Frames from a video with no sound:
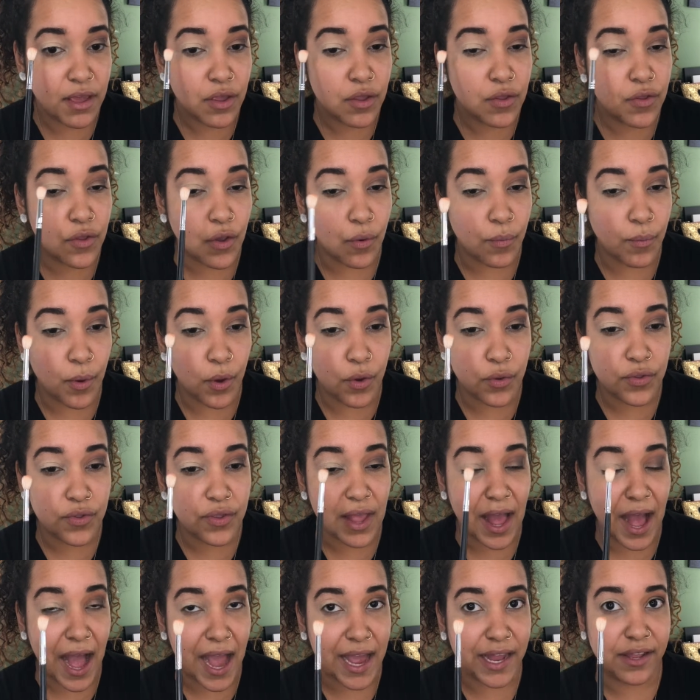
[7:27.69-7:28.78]
So
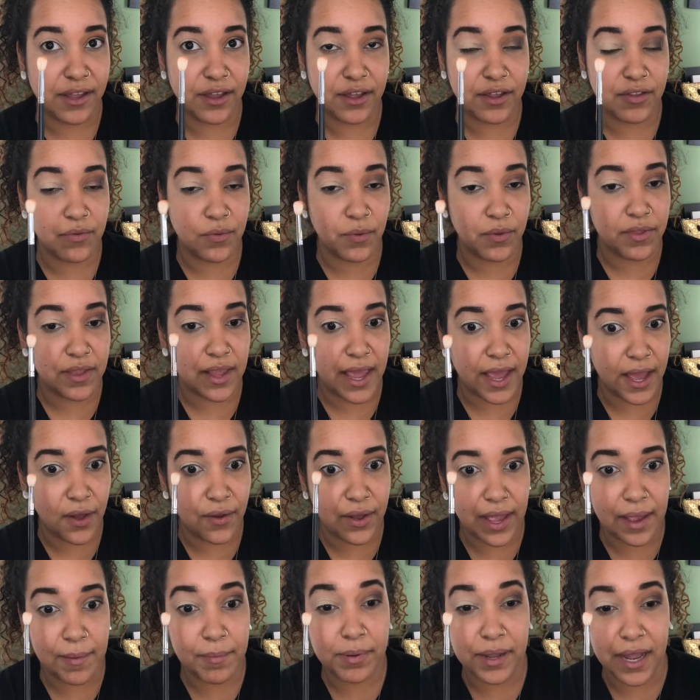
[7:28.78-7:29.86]
most eye looks will say,
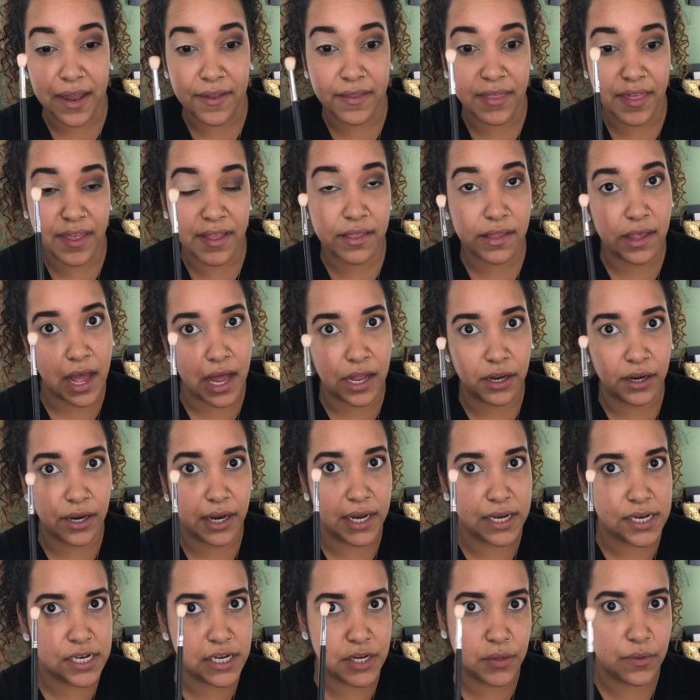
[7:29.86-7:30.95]
okay, blend this color
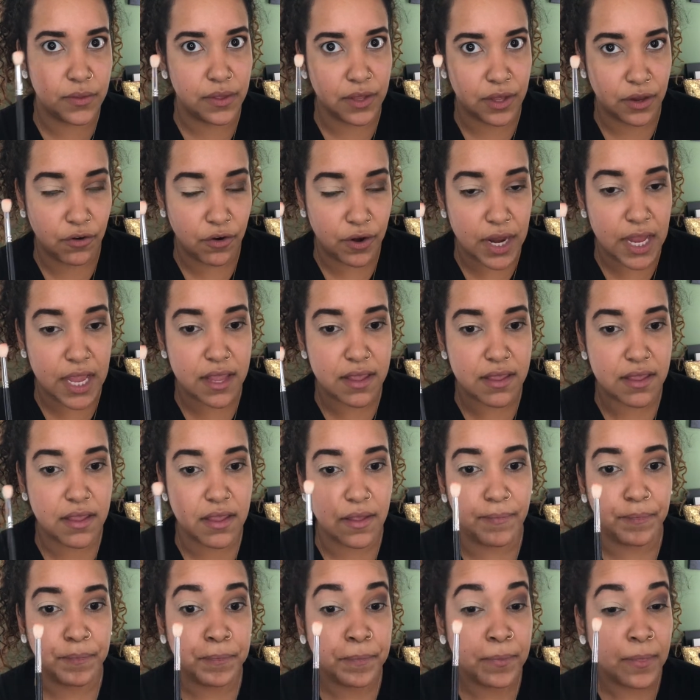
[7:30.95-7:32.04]
into the crease.
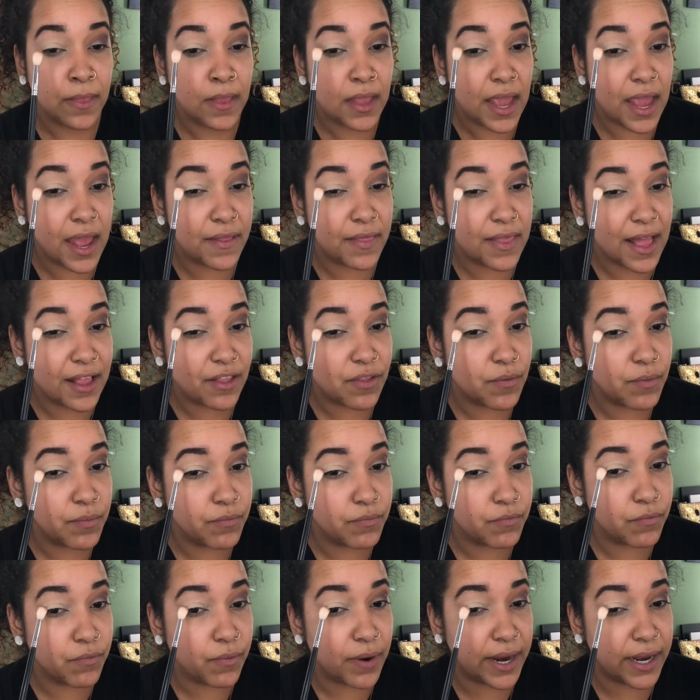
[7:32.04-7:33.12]
And that's
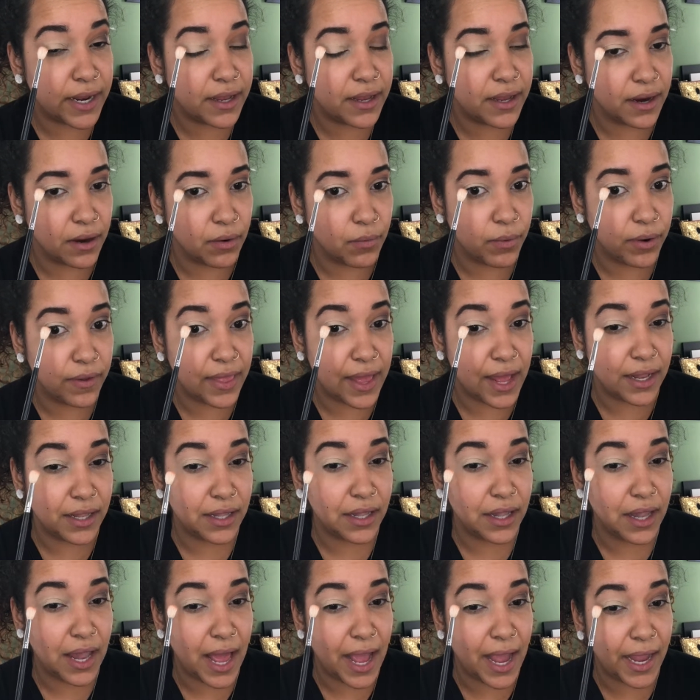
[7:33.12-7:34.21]
right here where that
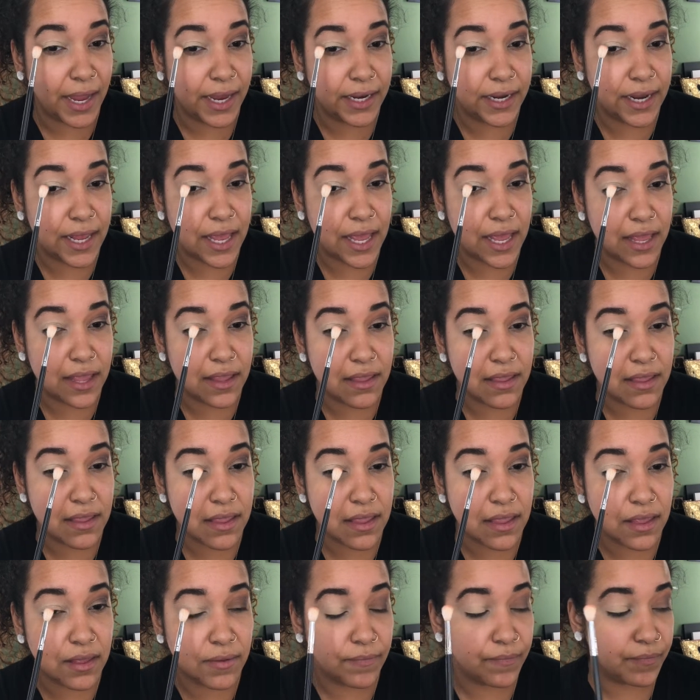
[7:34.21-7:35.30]
line
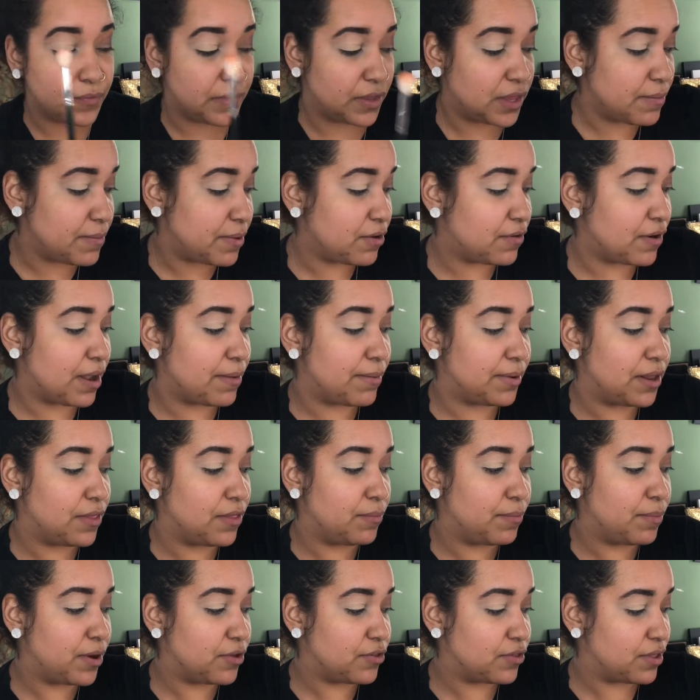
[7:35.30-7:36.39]
is. Let me grab
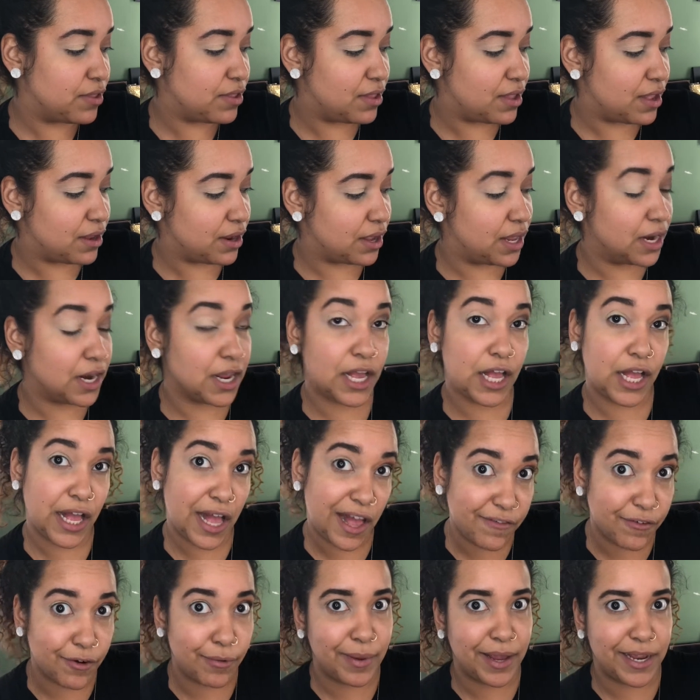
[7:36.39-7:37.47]
another brush that's not gonna
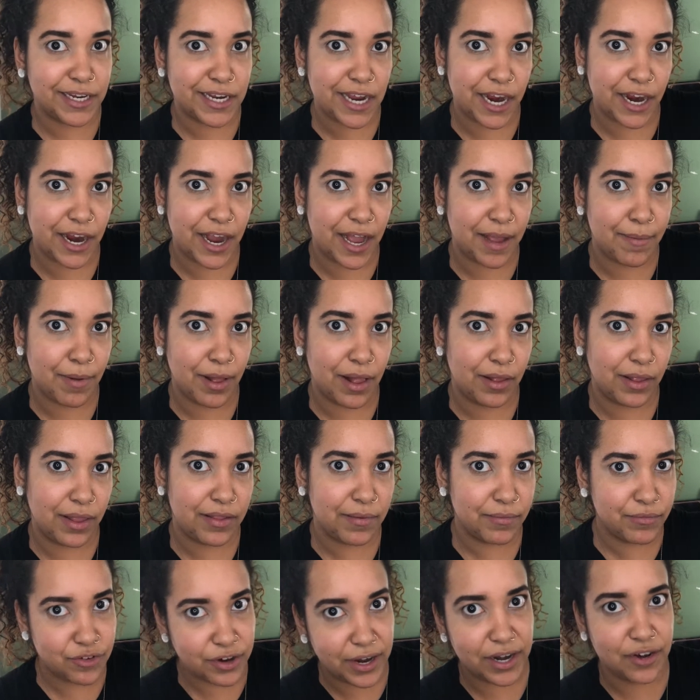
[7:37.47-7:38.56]
cover my entire eyeball
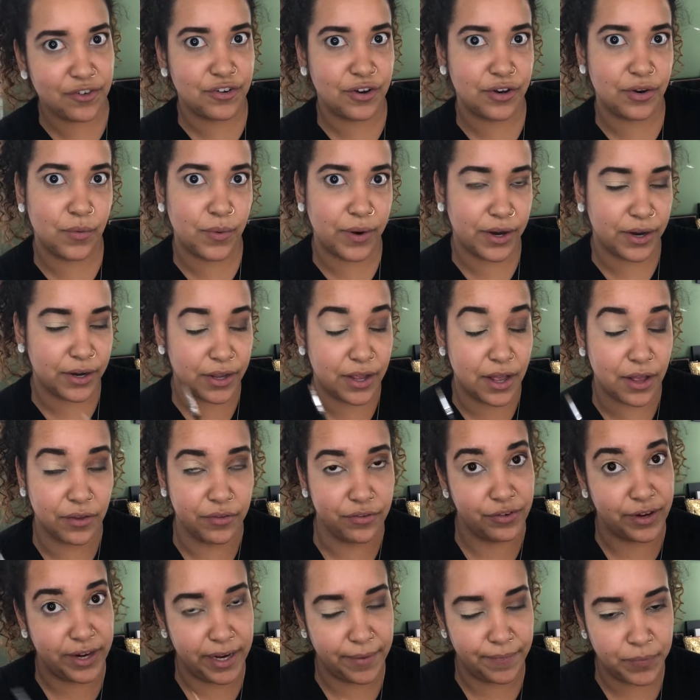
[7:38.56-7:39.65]
as I'm trying to show you where it
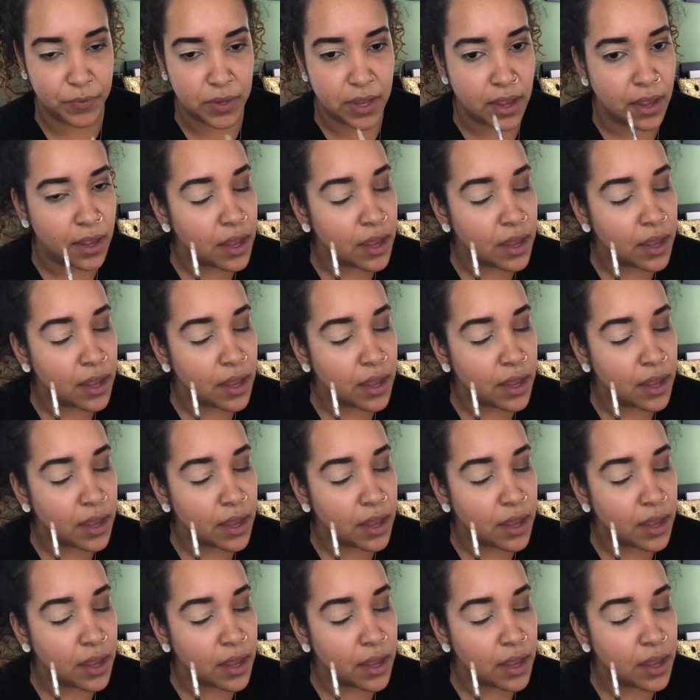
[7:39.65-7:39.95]
goes, right?